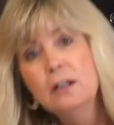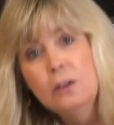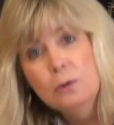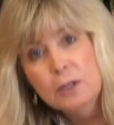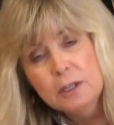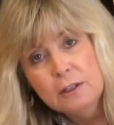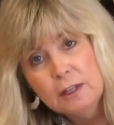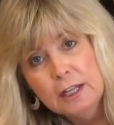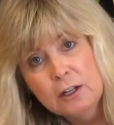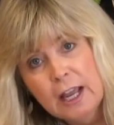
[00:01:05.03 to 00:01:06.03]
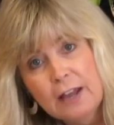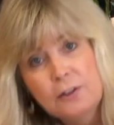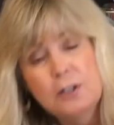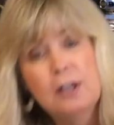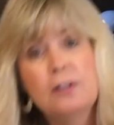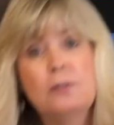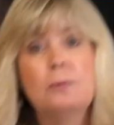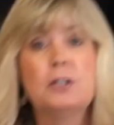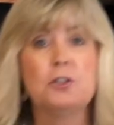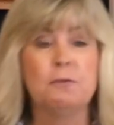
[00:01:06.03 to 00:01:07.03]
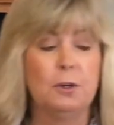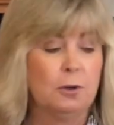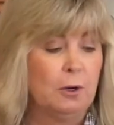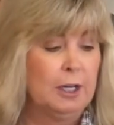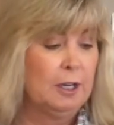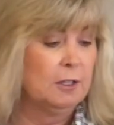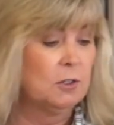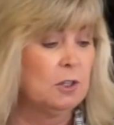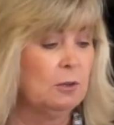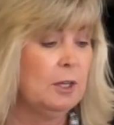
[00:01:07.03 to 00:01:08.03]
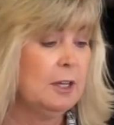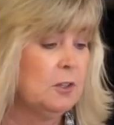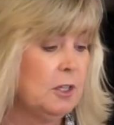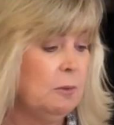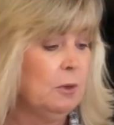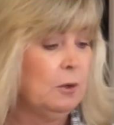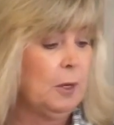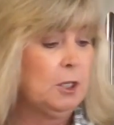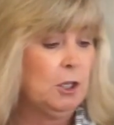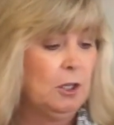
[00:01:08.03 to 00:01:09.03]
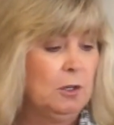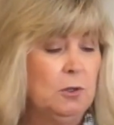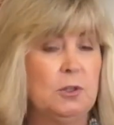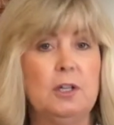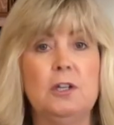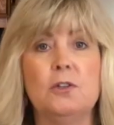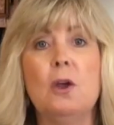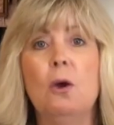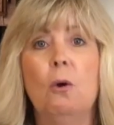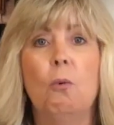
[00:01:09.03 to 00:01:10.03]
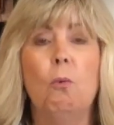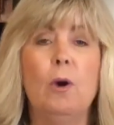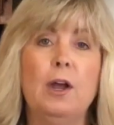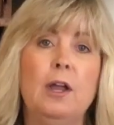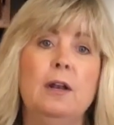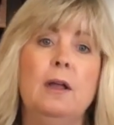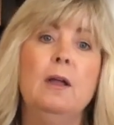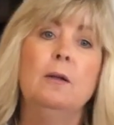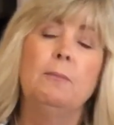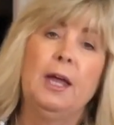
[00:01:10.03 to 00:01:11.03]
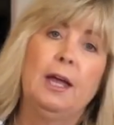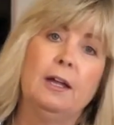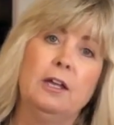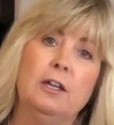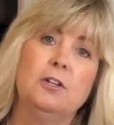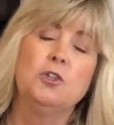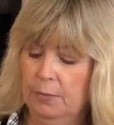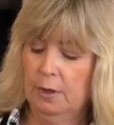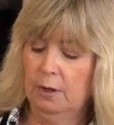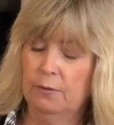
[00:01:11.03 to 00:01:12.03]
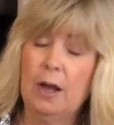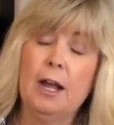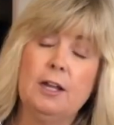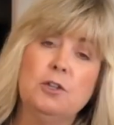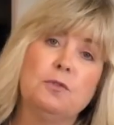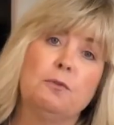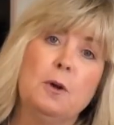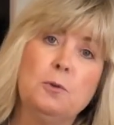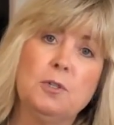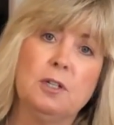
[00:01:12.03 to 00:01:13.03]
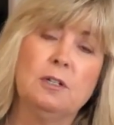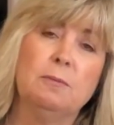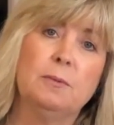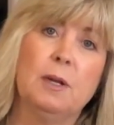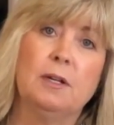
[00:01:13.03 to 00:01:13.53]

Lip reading: you can then gather together the rest of your ingredients. So the next thing we're going to use is 1 package of, I use frozen